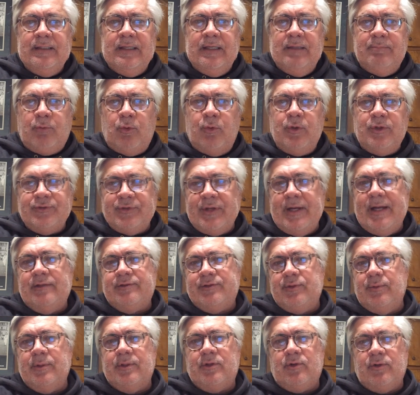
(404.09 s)
it boils down
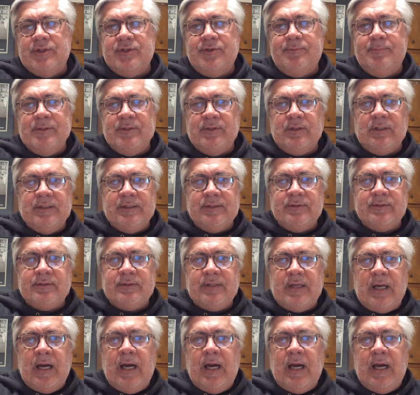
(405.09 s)
to a Christmas list.